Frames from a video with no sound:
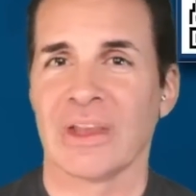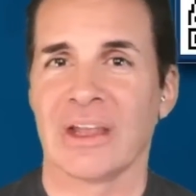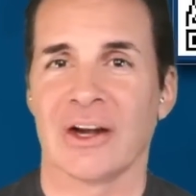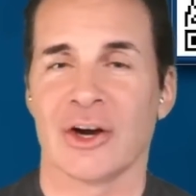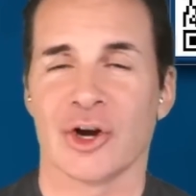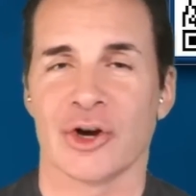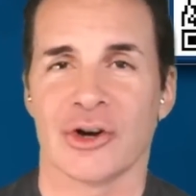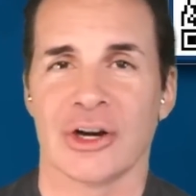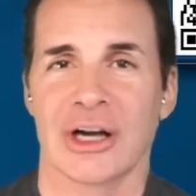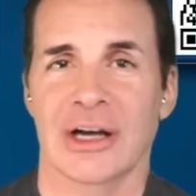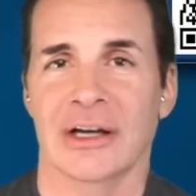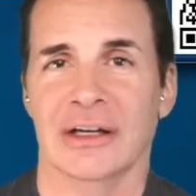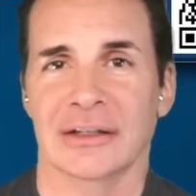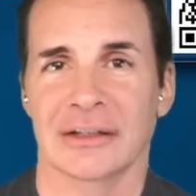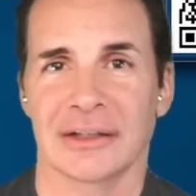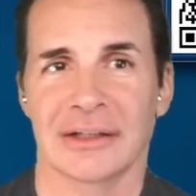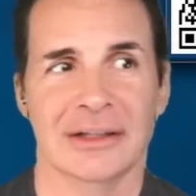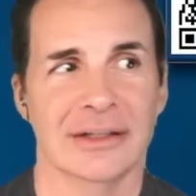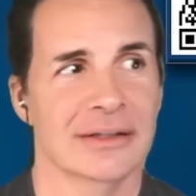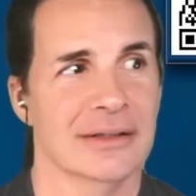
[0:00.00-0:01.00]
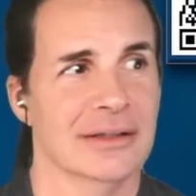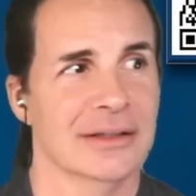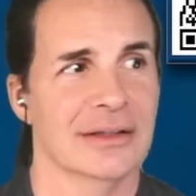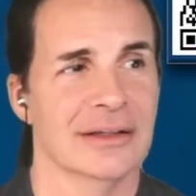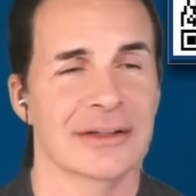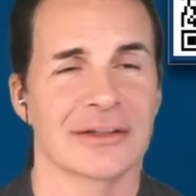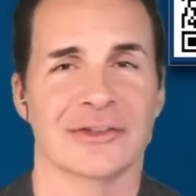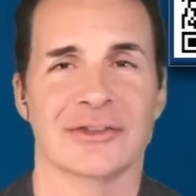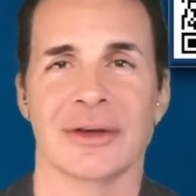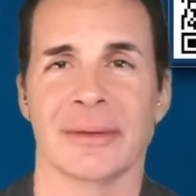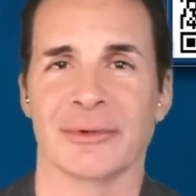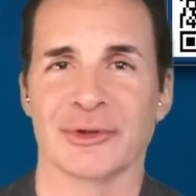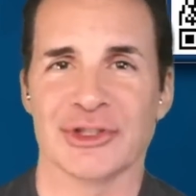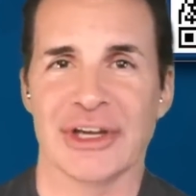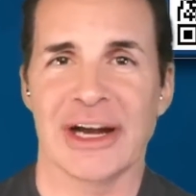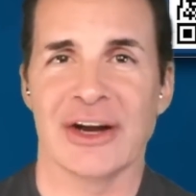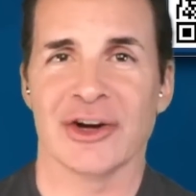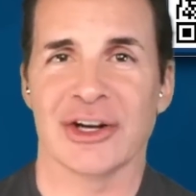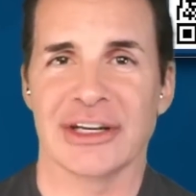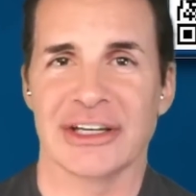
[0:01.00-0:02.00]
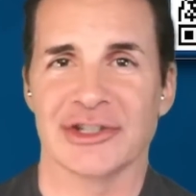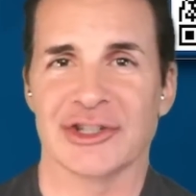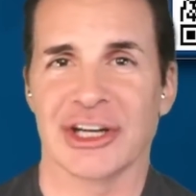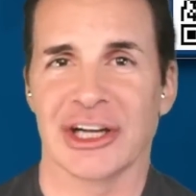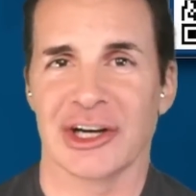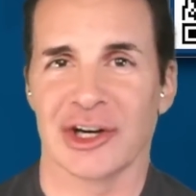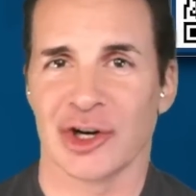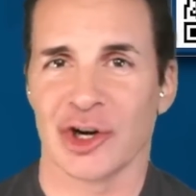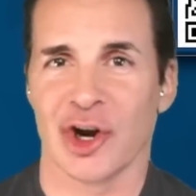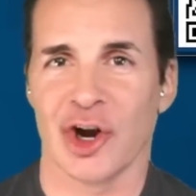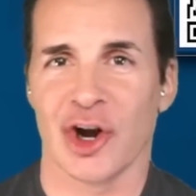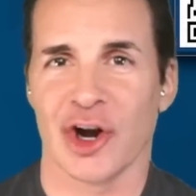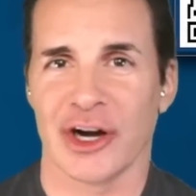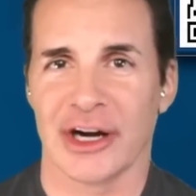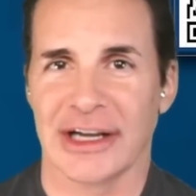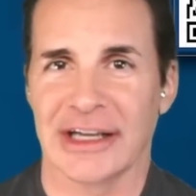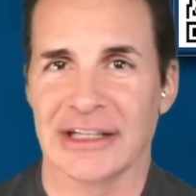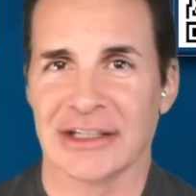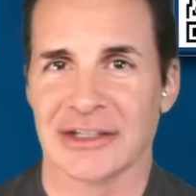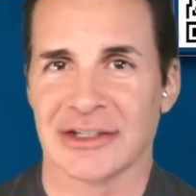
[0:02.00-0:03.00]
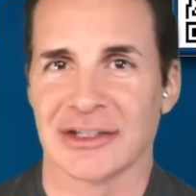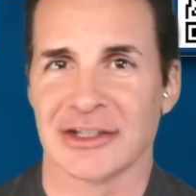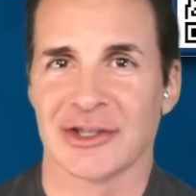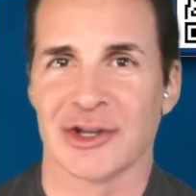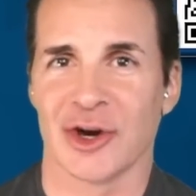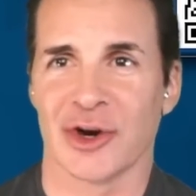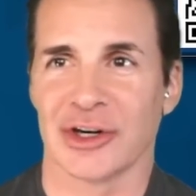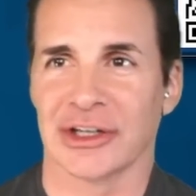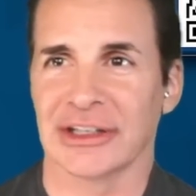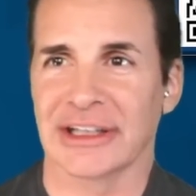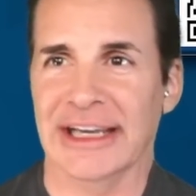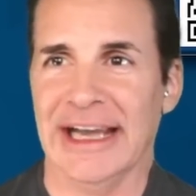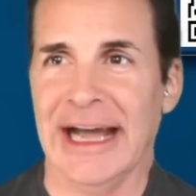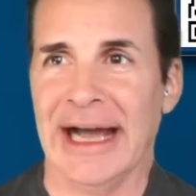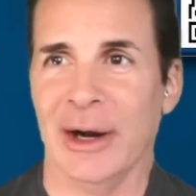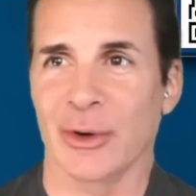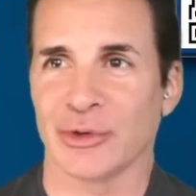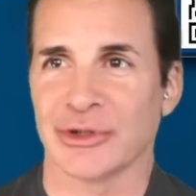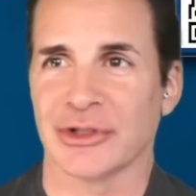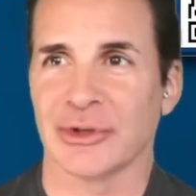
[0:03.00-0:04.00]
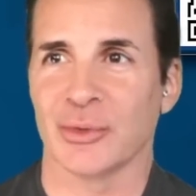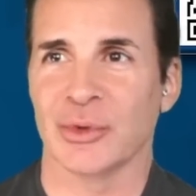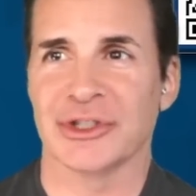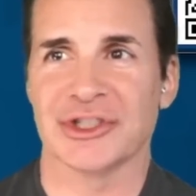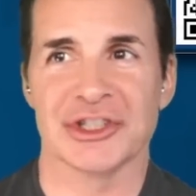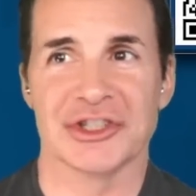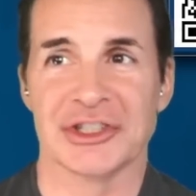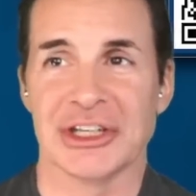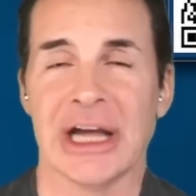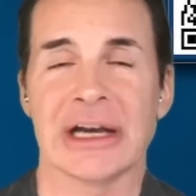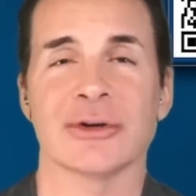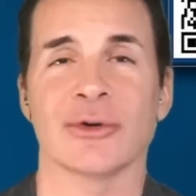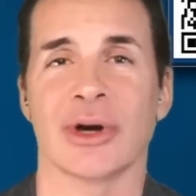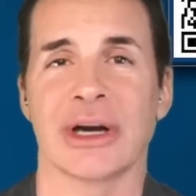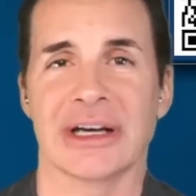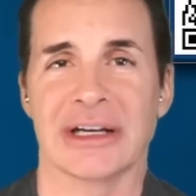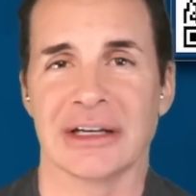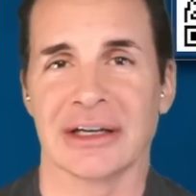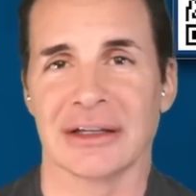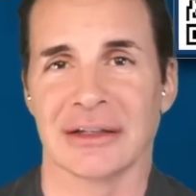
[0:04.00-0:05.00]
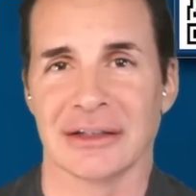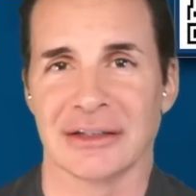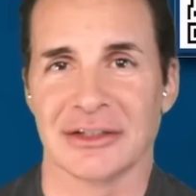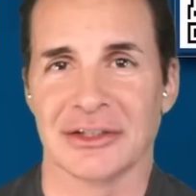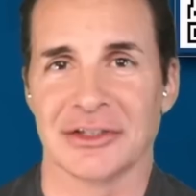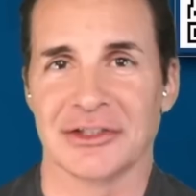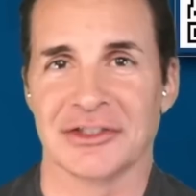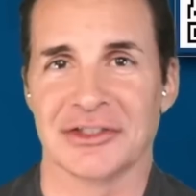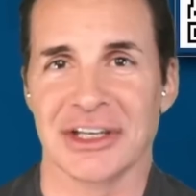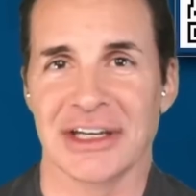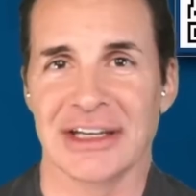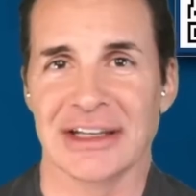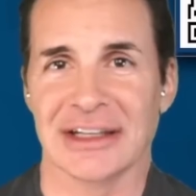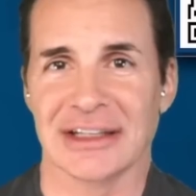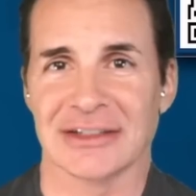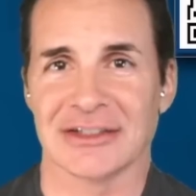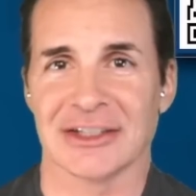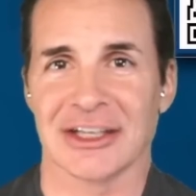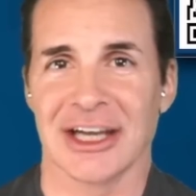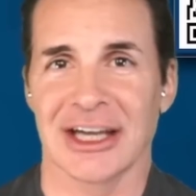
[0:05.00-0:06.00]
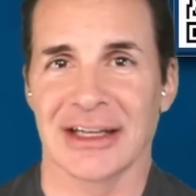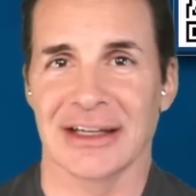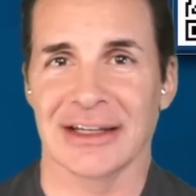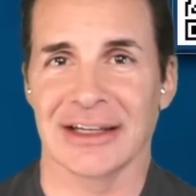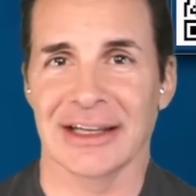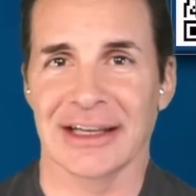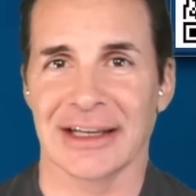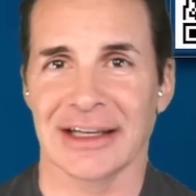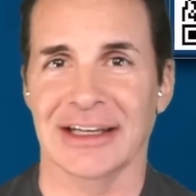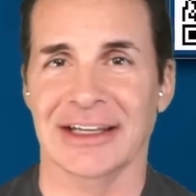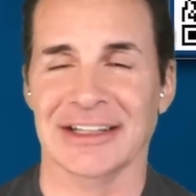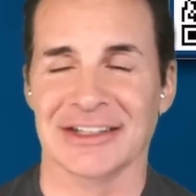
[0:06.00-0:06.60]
Her uh, the, Summer's air conditioning in her car is currently out, which is not great in a city that's uh, like